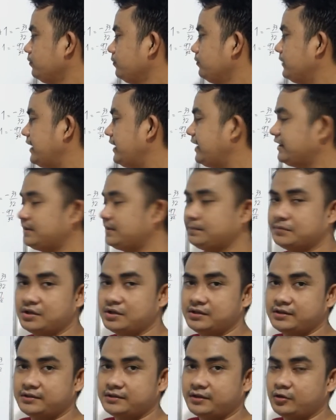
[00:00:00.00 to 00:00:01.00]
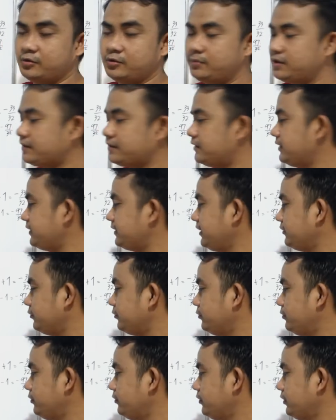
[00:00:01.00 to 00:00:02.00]
2, negative 33 over 32,
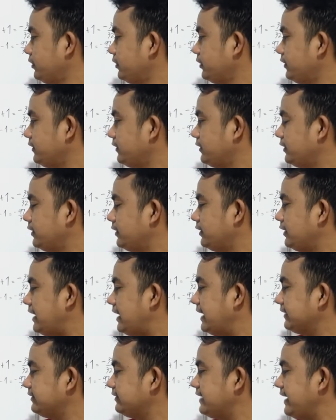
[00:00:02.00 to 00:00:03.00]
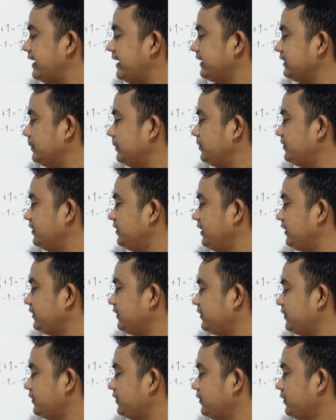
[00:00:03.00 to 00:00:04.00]
at negative 6,
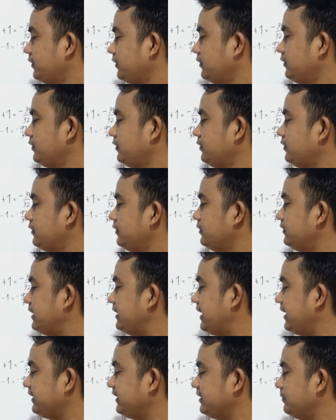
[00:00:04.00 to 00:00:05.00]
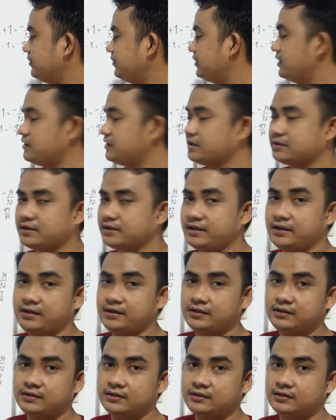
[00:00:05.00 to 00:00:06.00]
negative
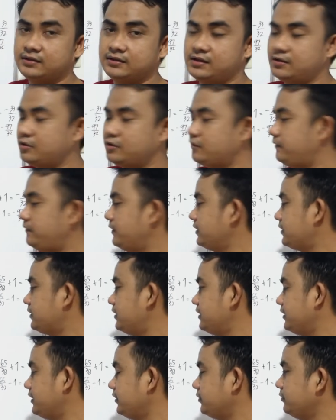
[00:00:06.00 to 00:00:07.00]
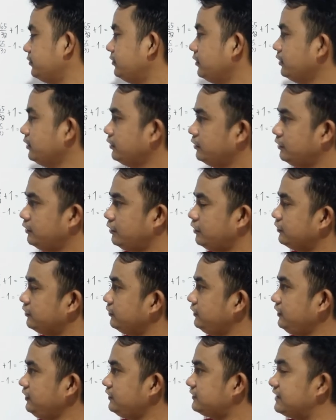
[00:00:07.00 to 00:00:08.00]
33 over 32. So
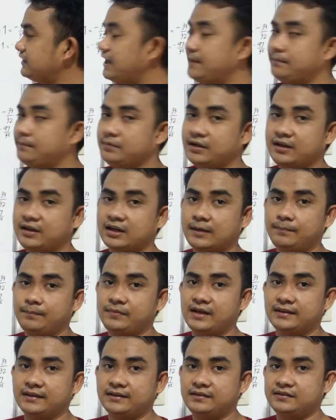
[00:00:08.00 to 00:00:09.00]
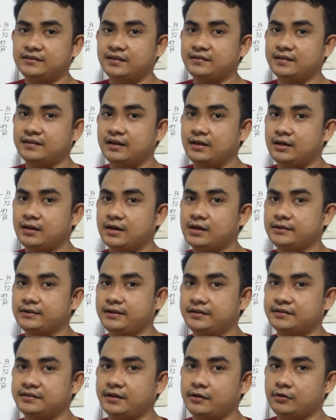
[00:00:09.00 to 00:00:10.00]
this time, graph natin siya sa
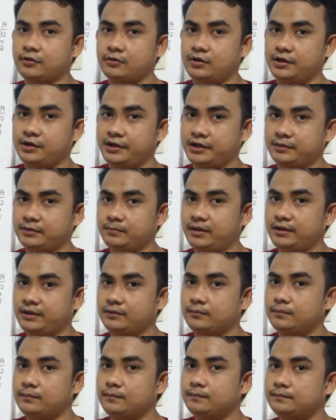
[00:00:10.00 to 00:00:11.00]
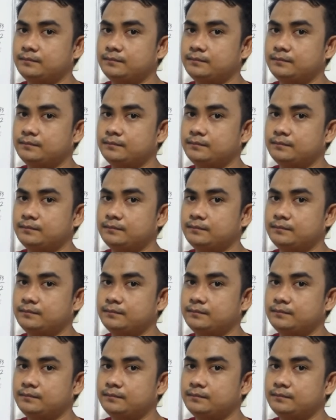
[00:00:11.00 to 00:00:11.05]
Cartesian coordinate plane.